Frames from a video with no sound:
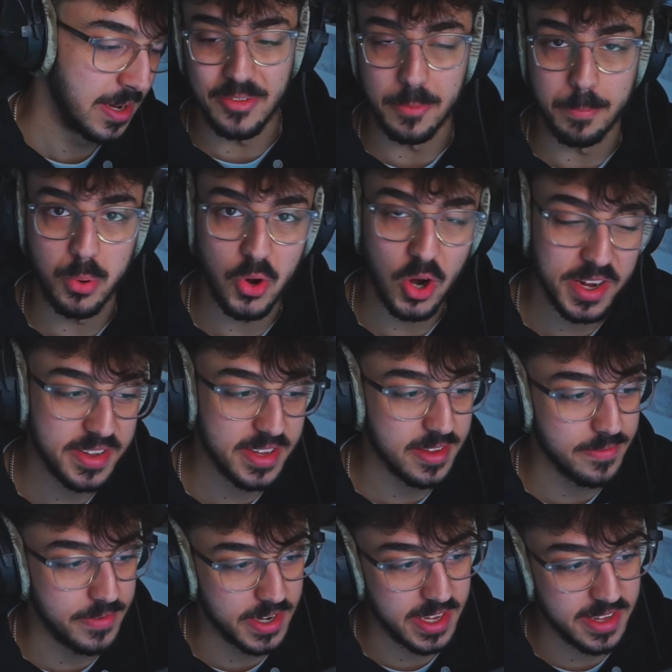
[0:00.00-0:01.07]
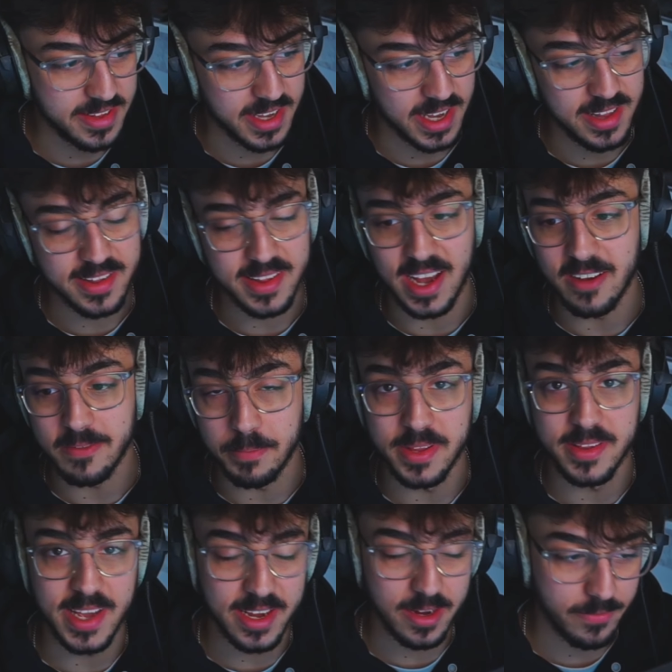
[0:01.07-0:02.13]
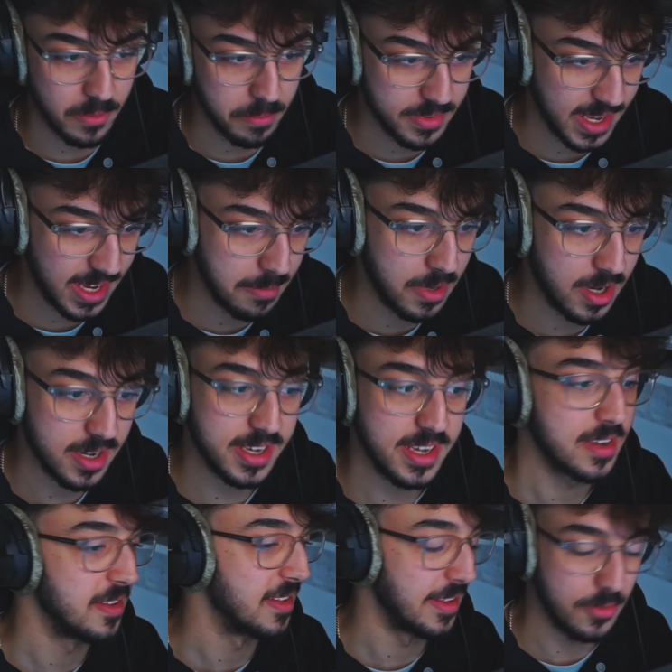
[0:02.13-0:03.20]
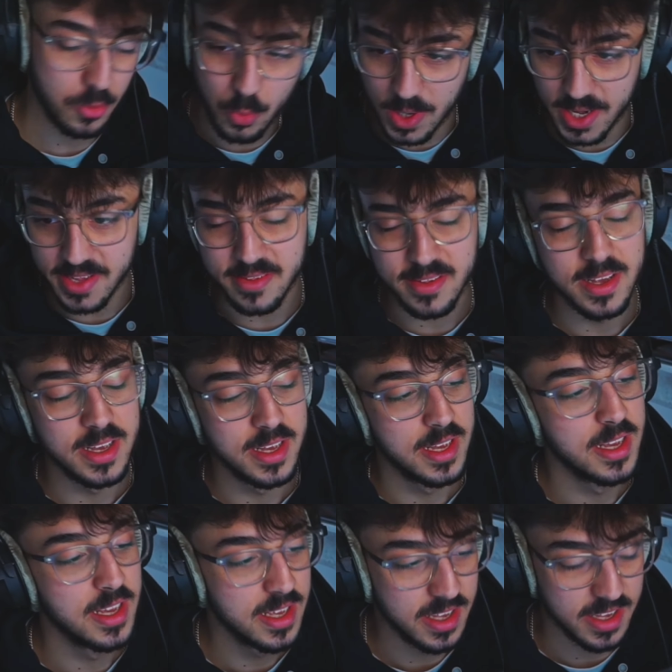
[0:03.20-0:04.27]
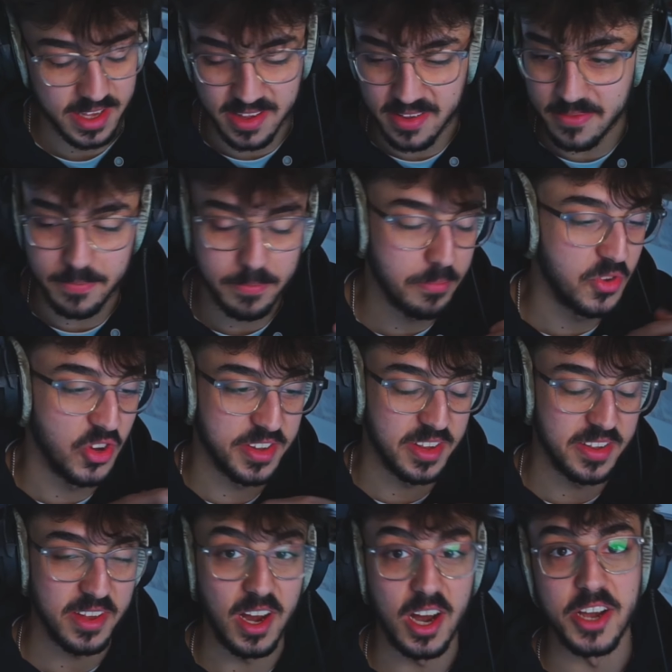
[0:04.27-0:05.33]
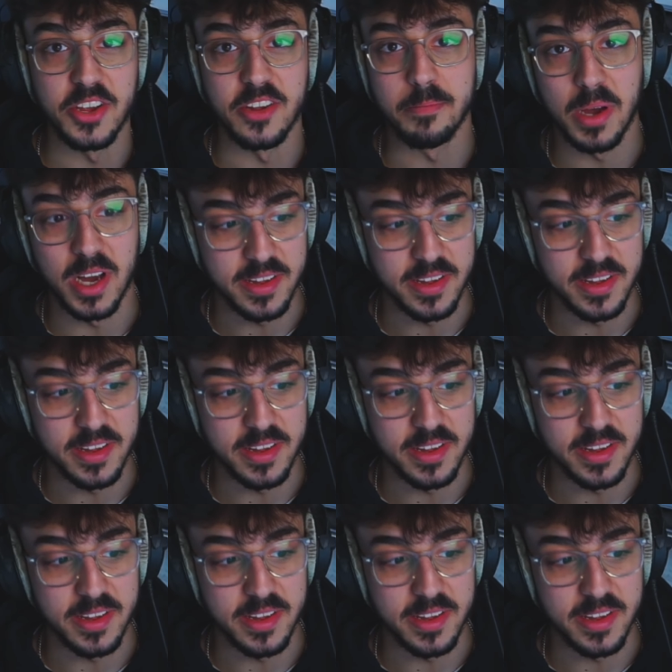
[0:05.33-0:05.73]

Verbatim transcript: Now, the prices for these skins have been taken from DMarket because, as always, it's just a site I use